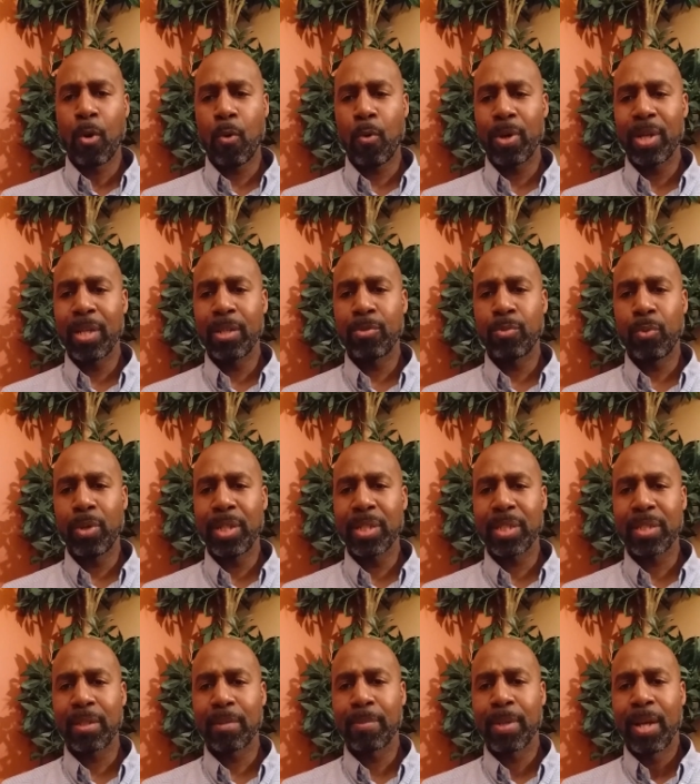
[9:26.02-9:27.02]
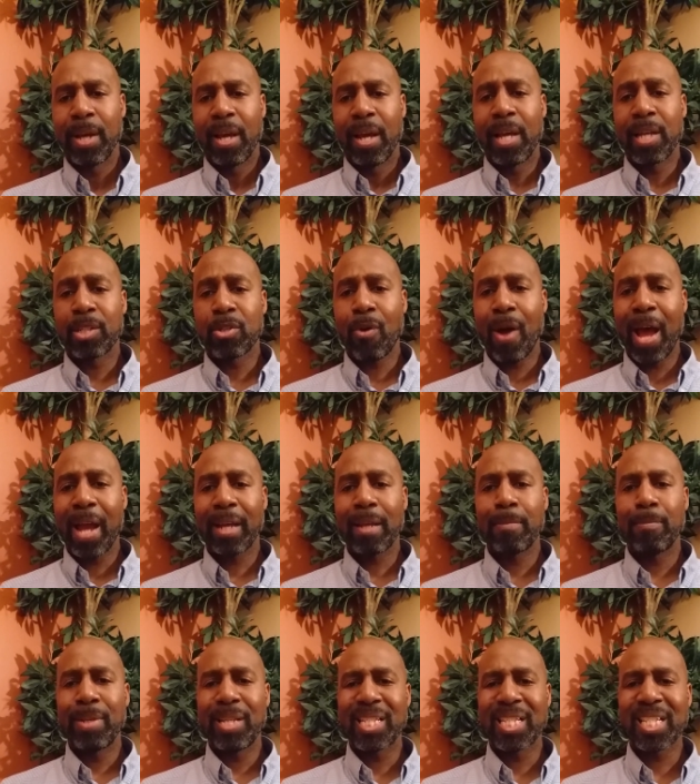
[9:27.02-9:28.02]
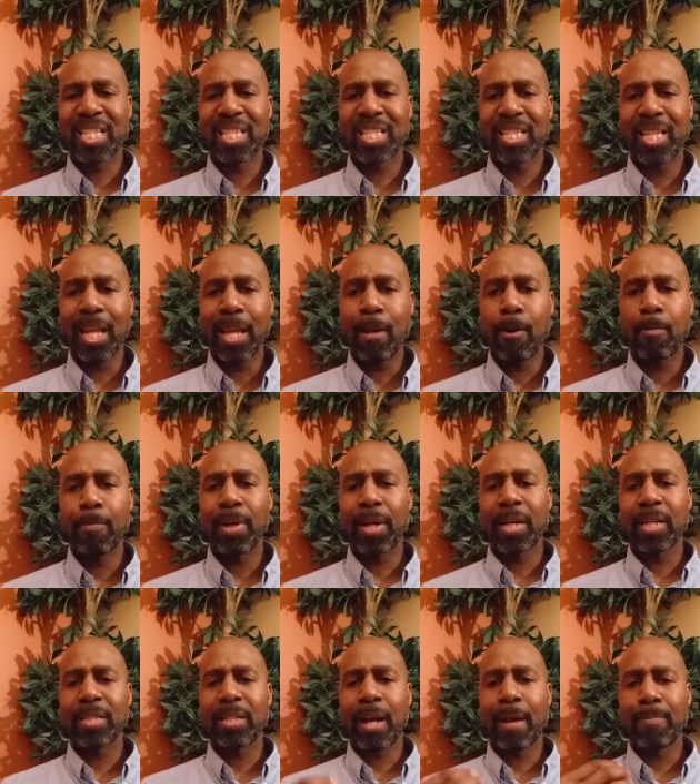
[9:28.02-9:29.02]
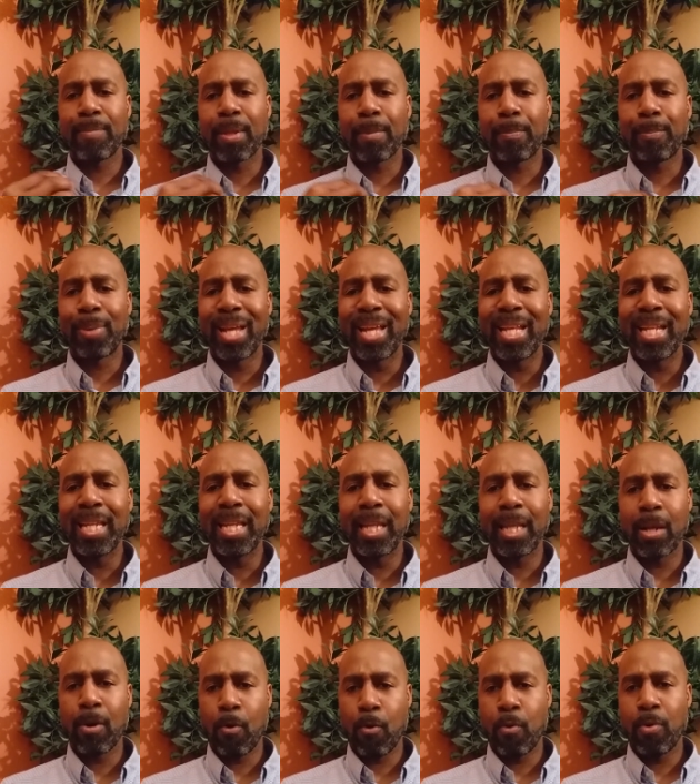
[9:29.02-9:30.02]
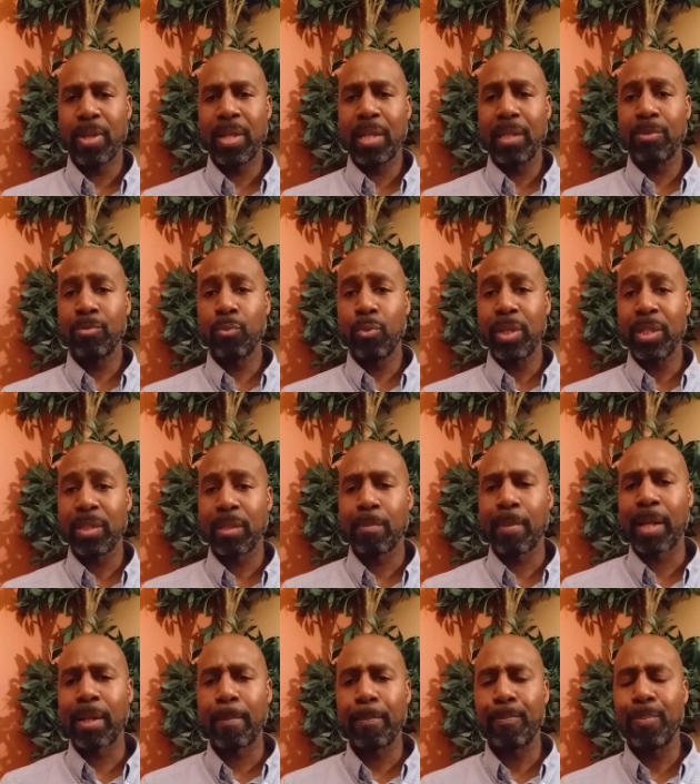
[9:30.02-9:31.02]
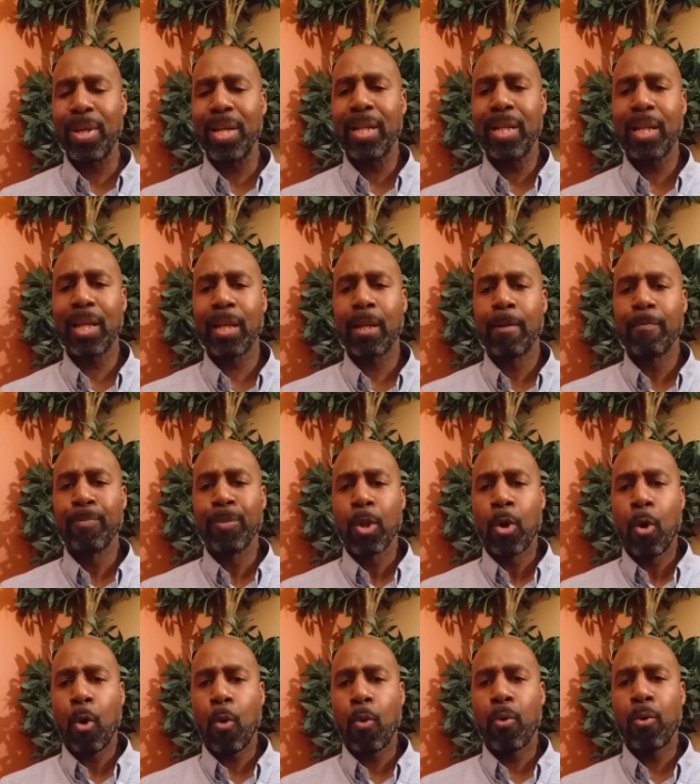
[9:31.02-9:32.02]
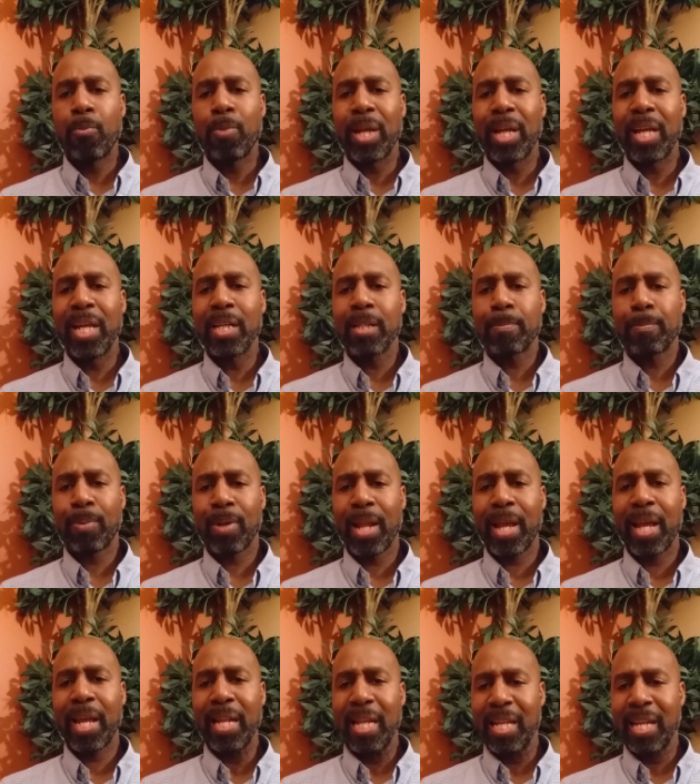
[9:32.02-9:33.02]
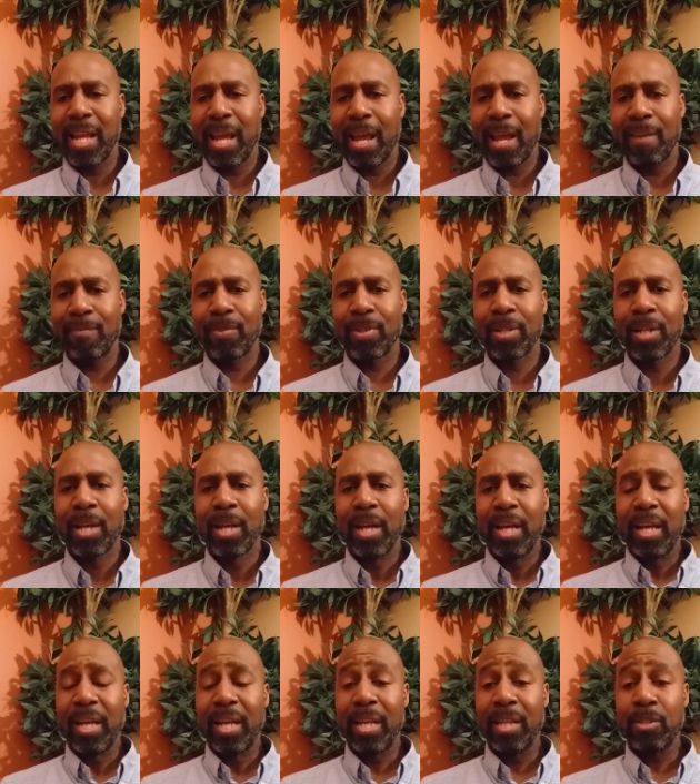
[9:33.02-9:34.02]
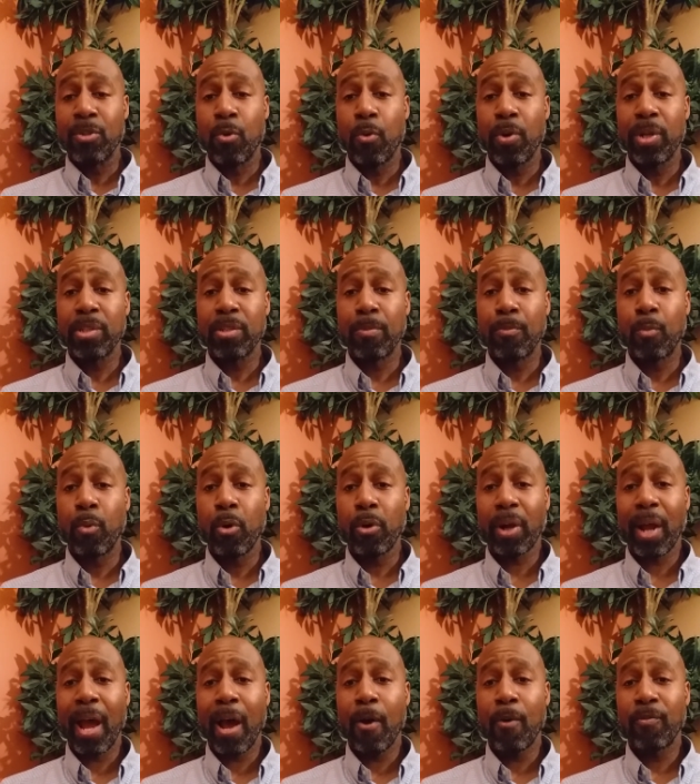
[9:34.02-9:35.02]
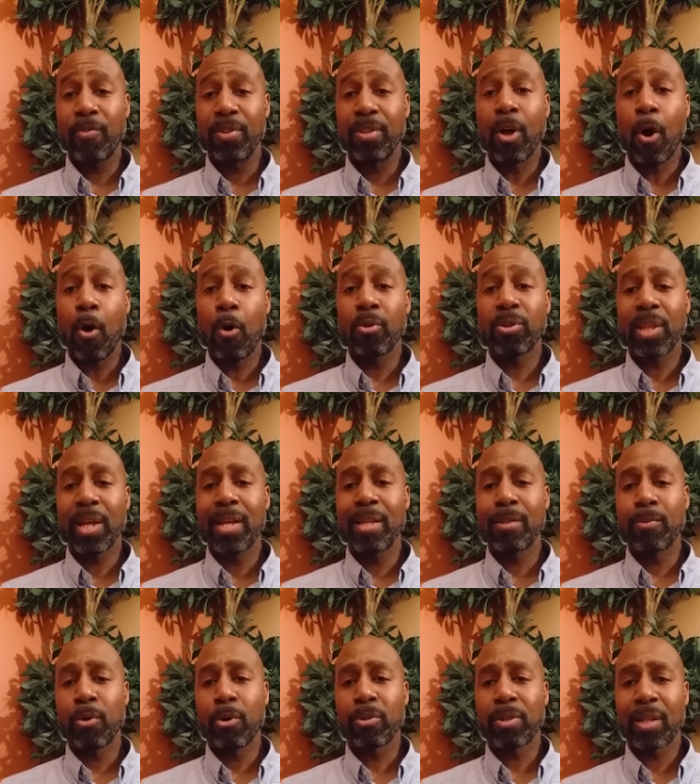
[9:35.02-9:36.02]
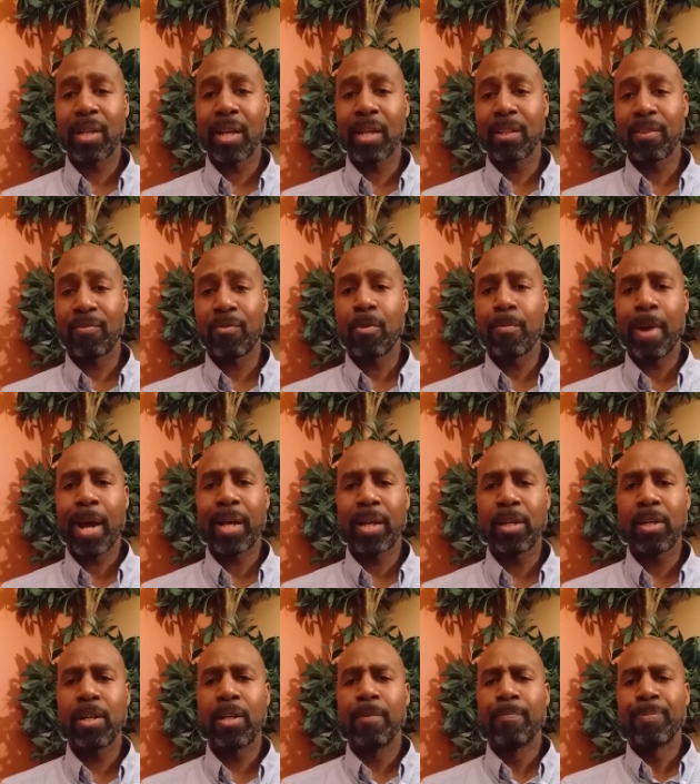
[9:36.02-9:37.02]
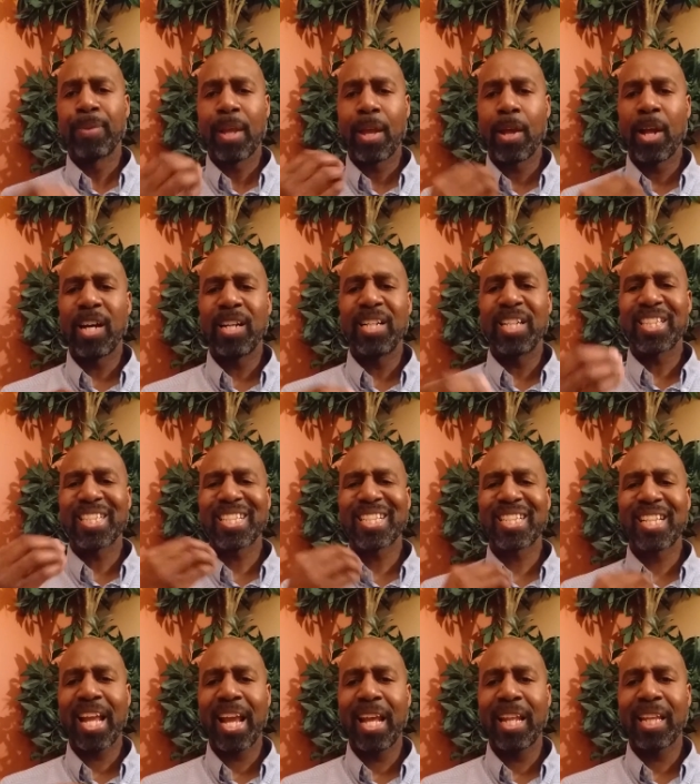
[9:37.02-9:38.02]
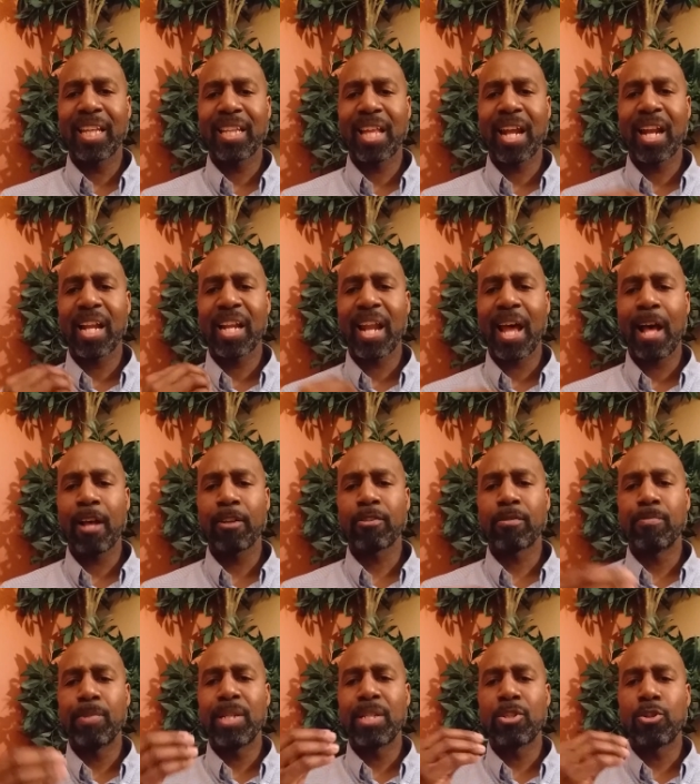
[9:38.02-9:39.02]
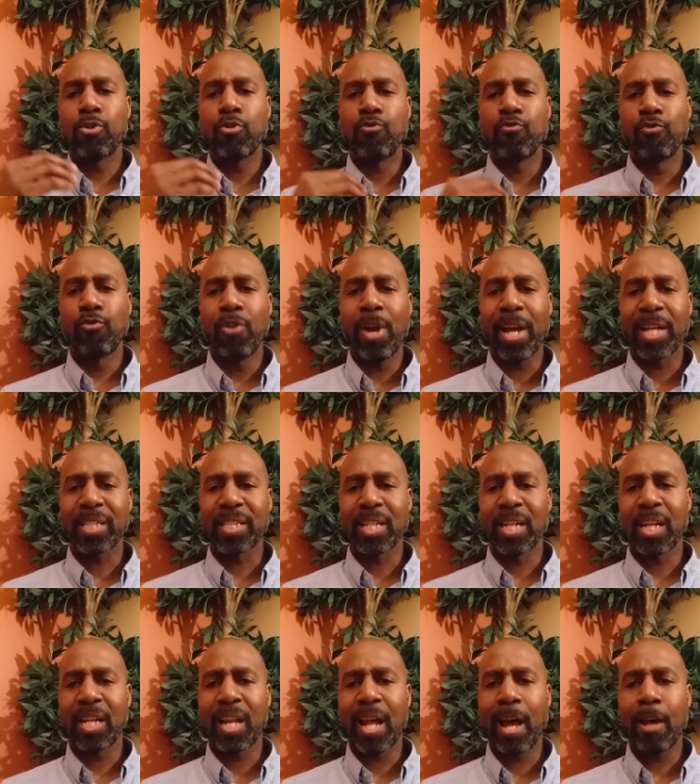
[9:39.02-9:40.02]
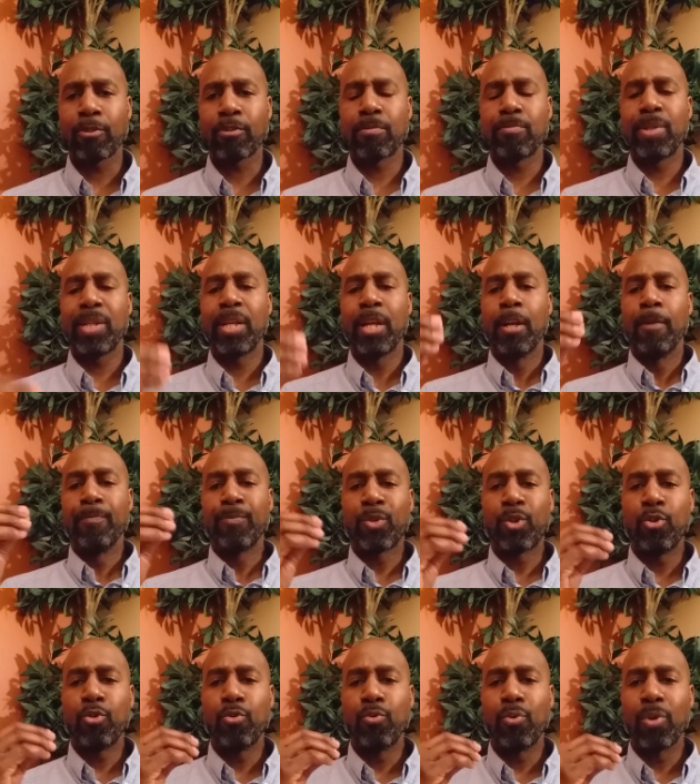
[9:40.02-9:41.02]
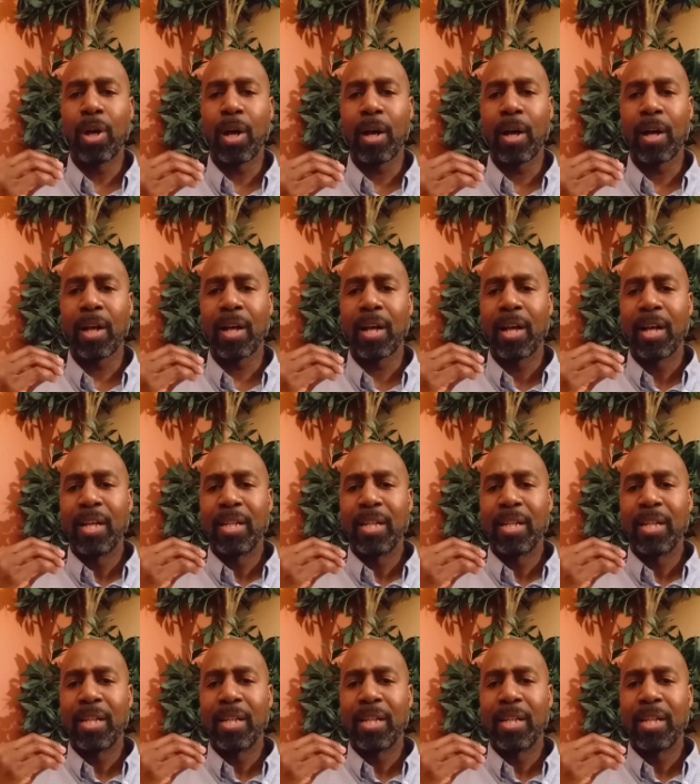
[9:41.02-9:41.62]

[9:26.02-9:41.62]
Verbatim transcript: on His wisdom, and so I can be still because I'm depending on His wisdom. I'm depending on His plan in heaven is going to work out for all things work together for my good. And understanding that allows me to rest. It allows me to uh,